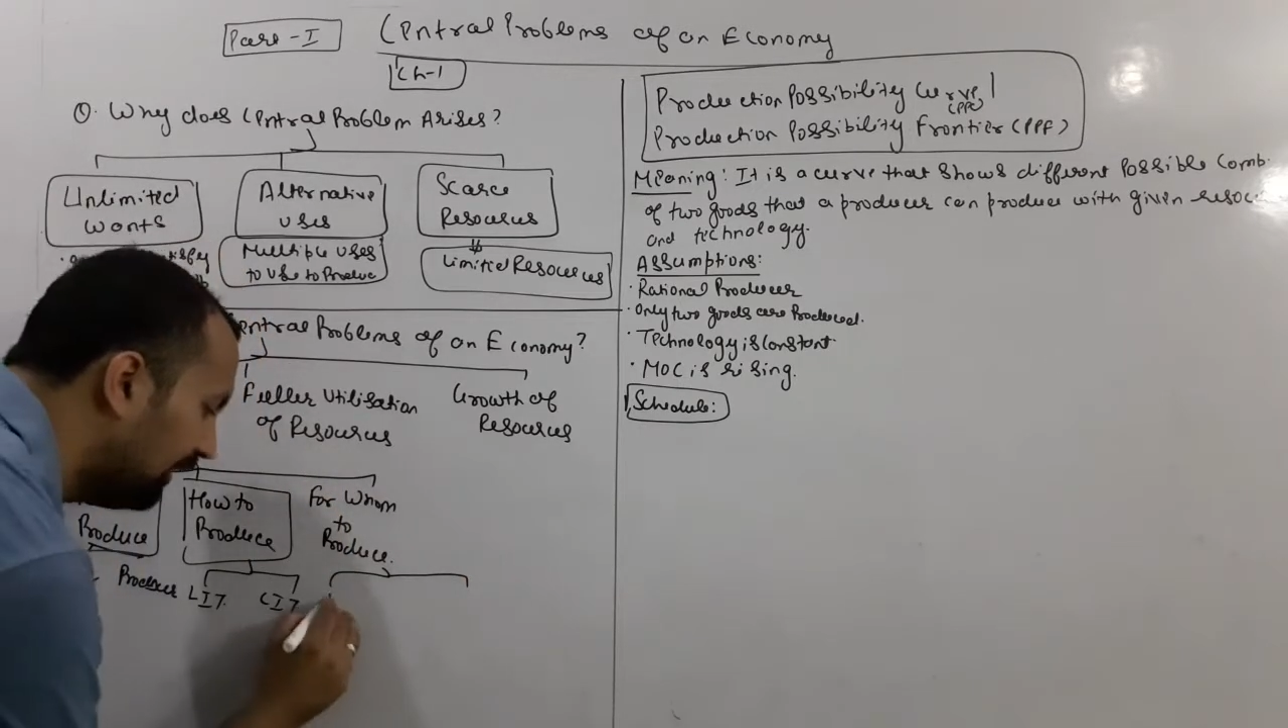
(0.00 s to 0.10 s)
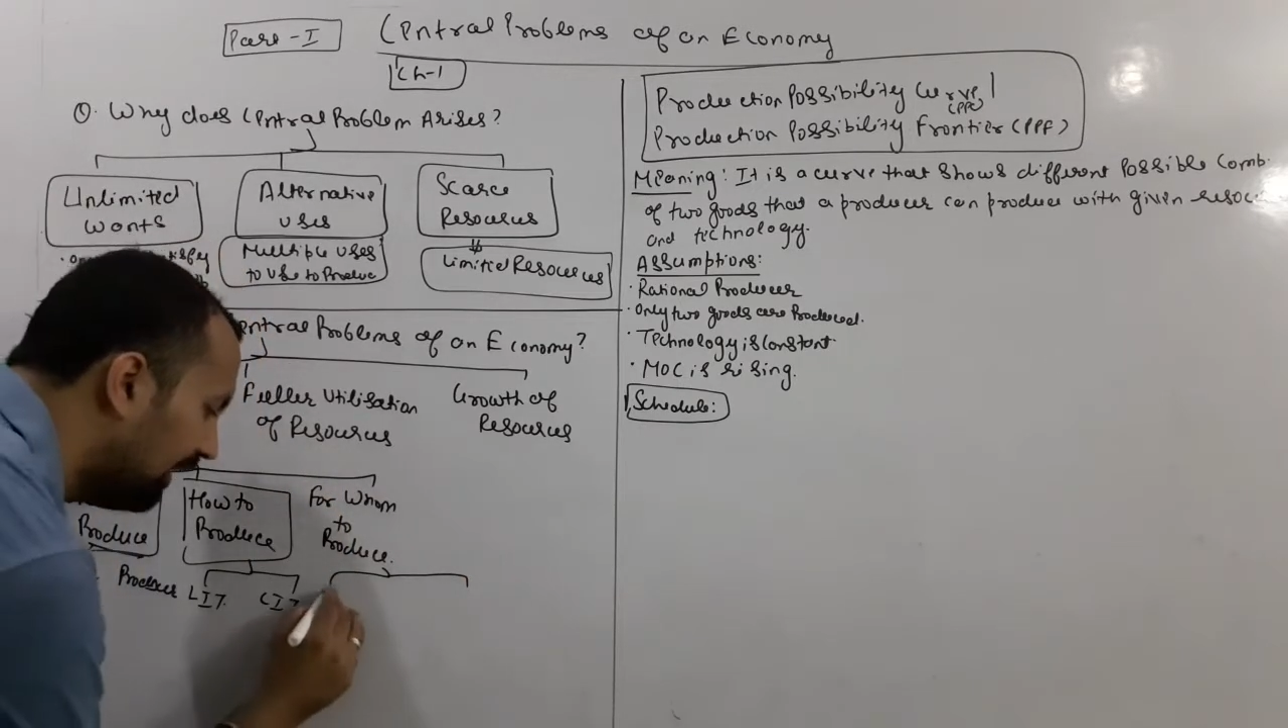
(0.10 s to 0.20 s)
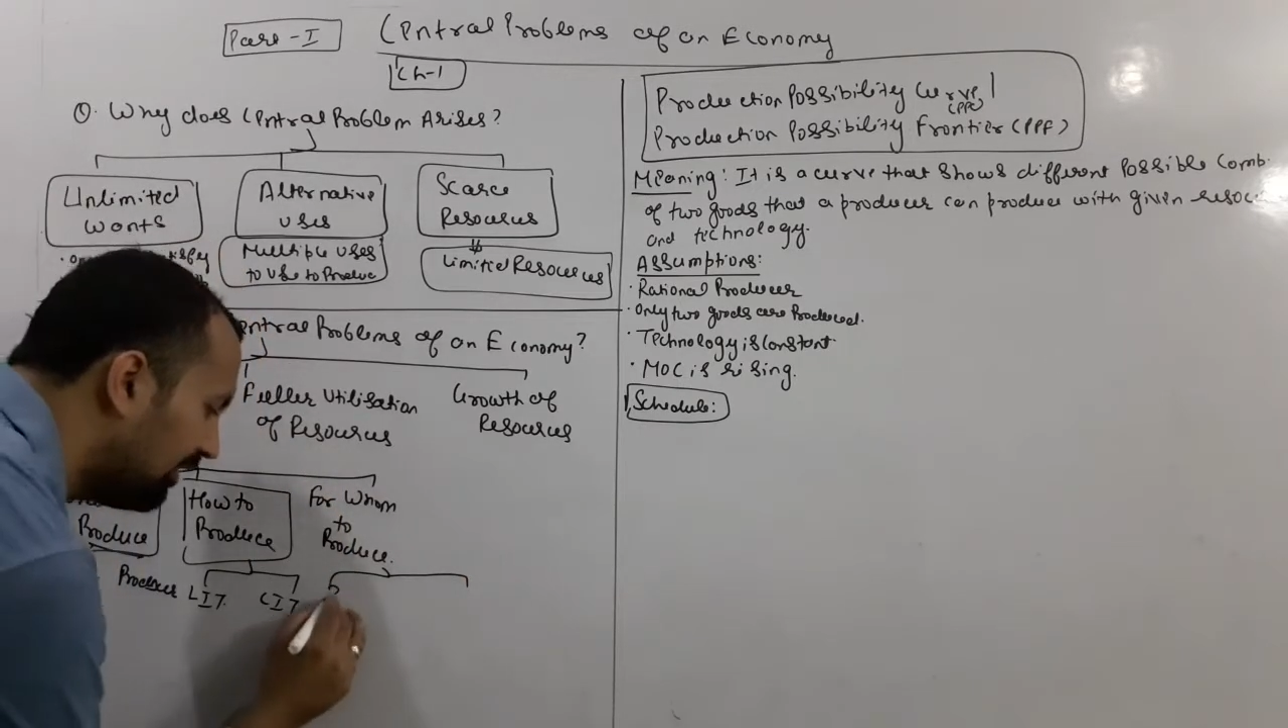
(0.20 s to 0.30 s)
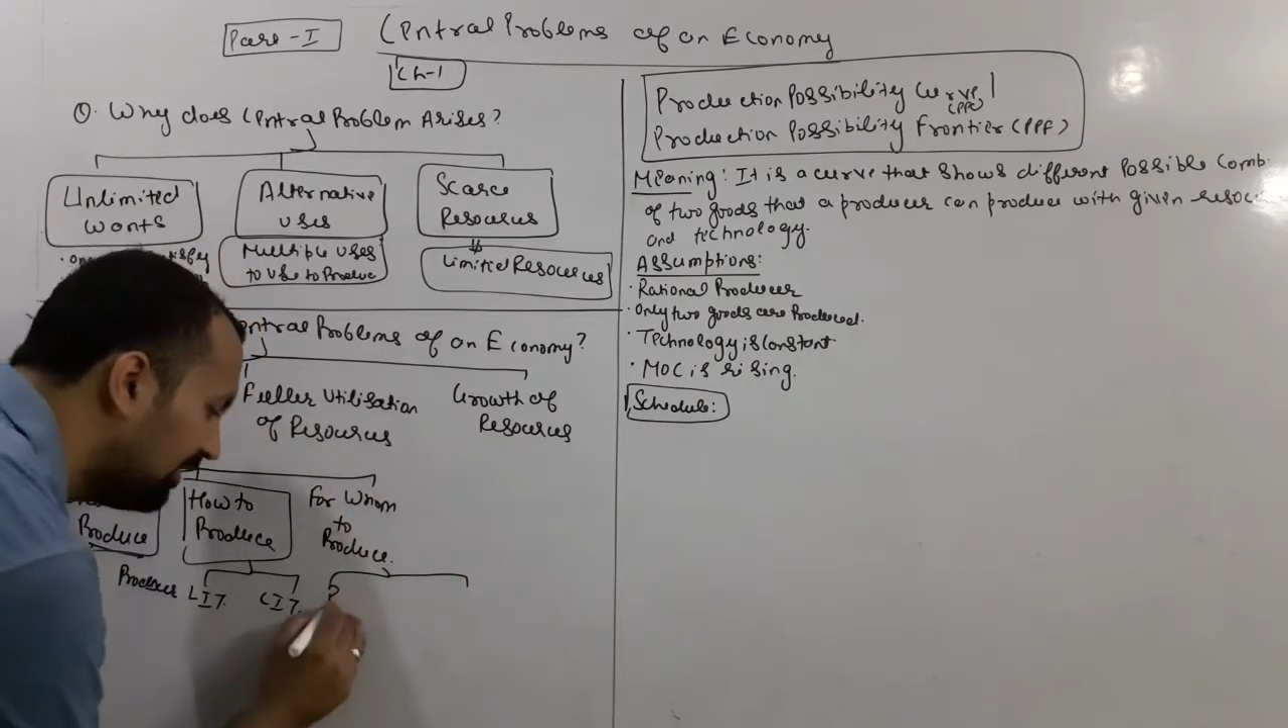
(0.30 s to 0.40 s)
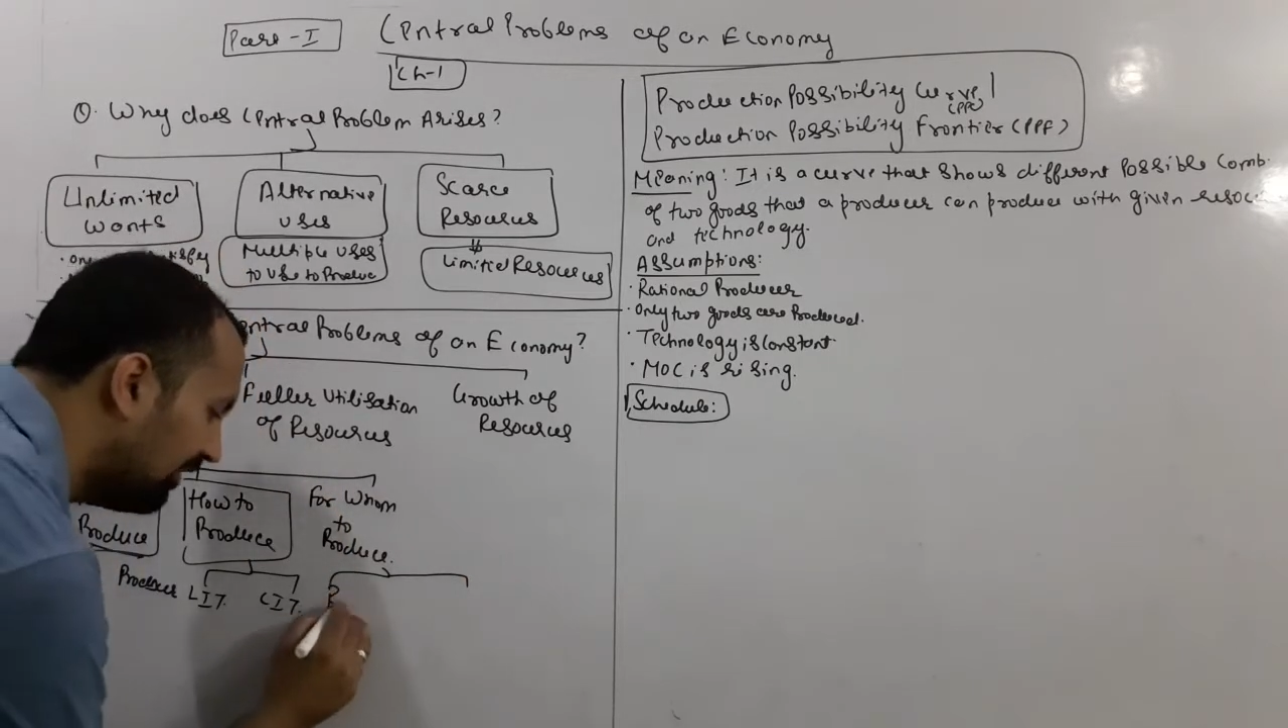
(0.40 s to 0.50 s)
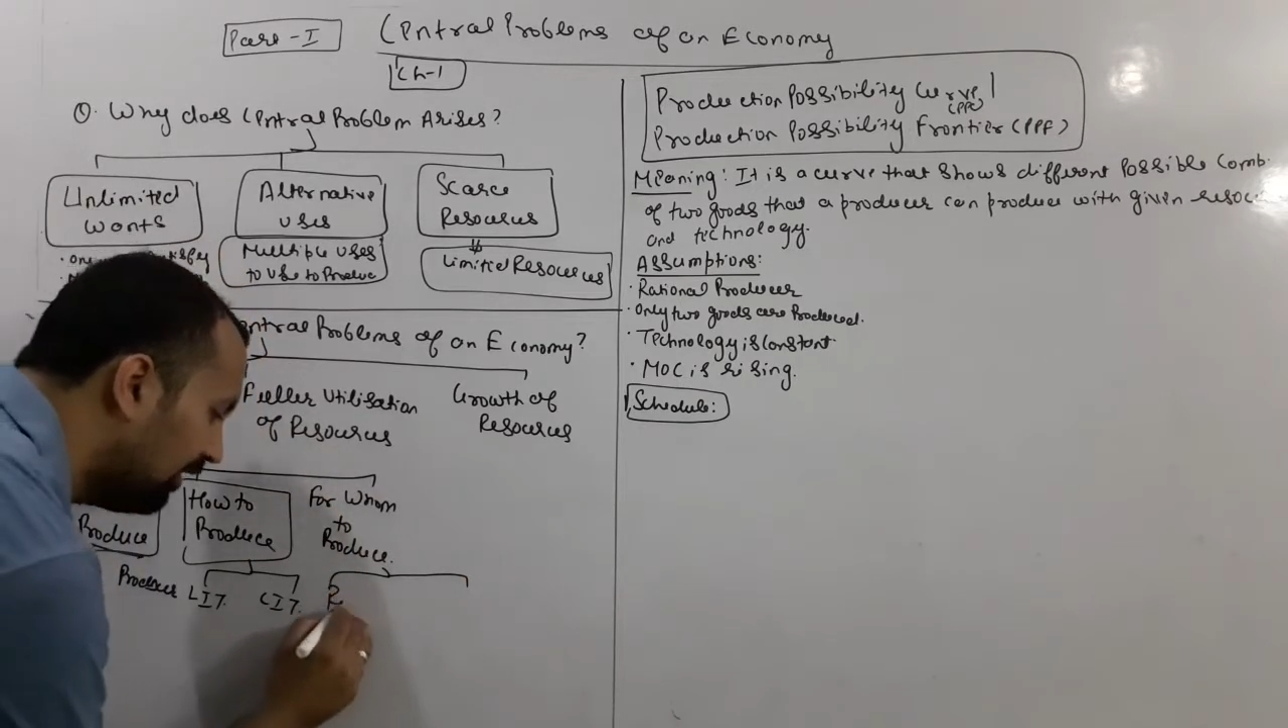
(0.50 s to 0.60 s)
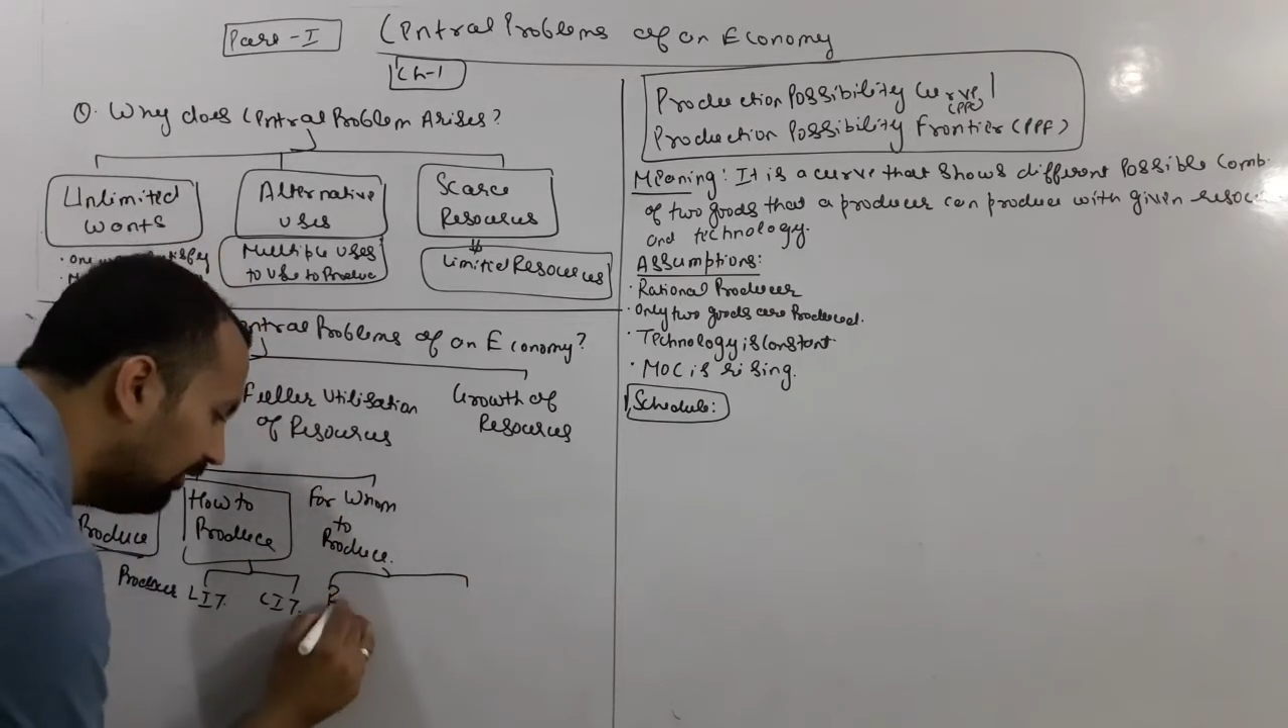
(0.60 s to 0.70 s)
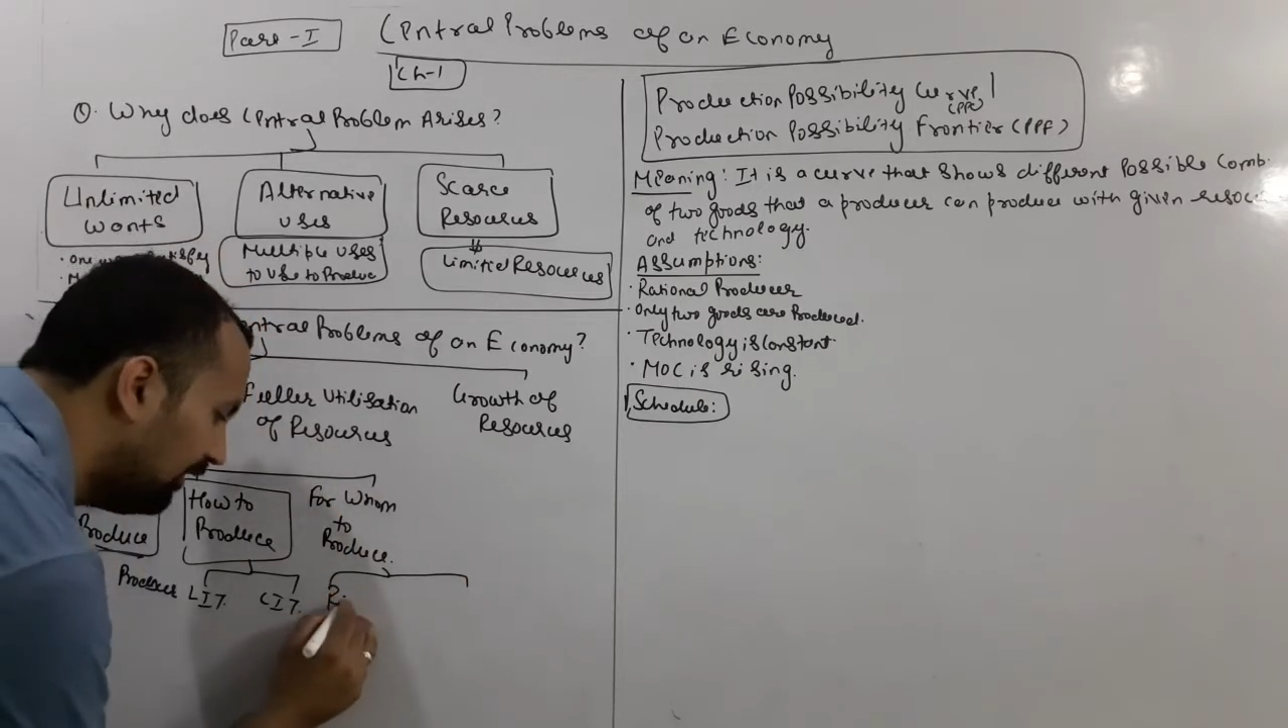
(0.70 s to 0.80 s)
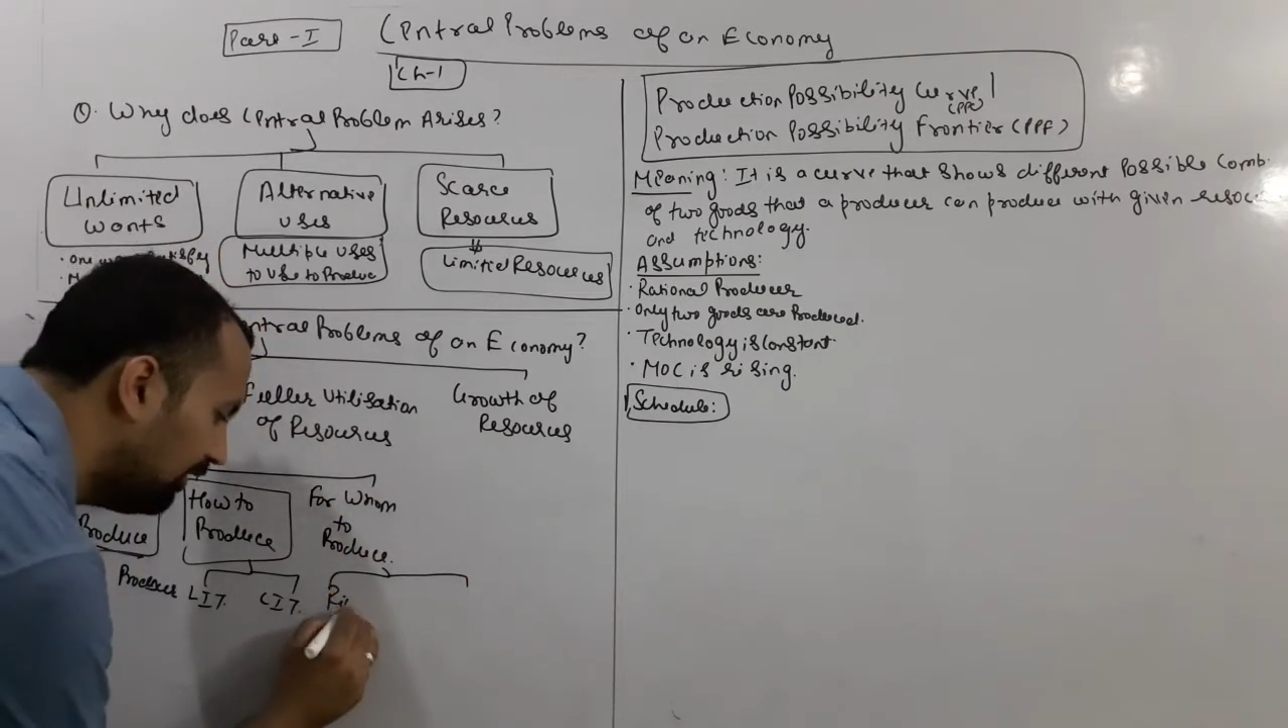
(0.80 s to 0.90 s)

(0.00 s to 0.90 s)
the rich section of